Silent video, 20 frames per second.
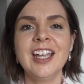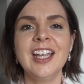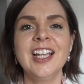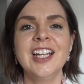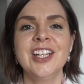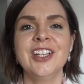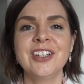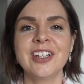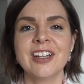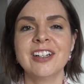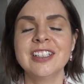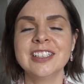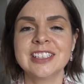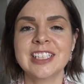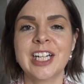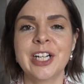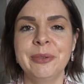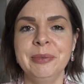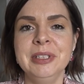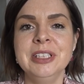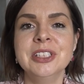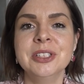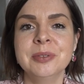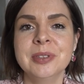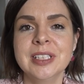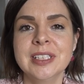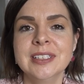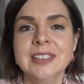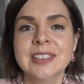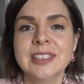Hello guys, how are we
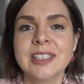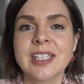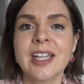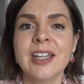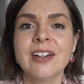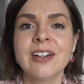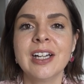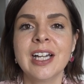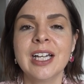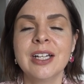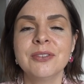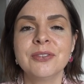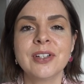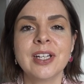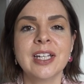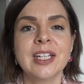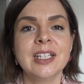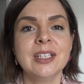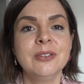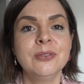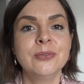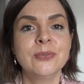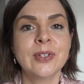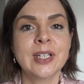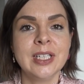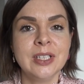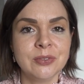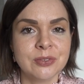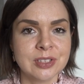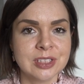doing? Today I have a
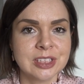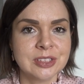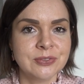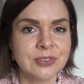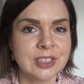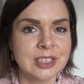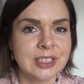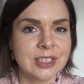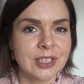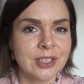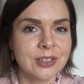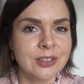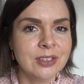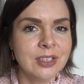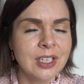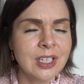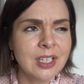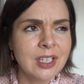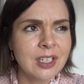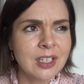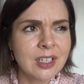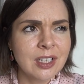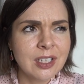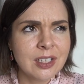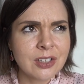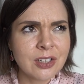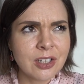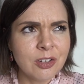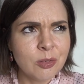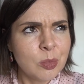favourites video. I
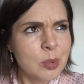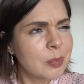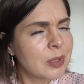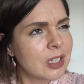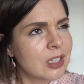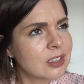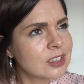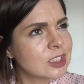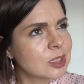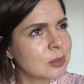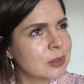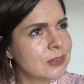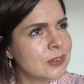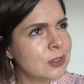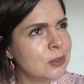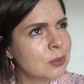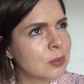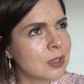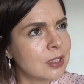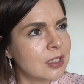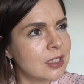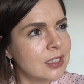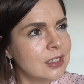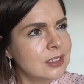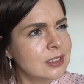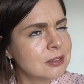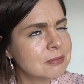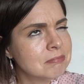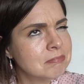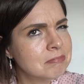can't remember the last time I filmed one of
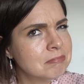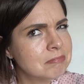these.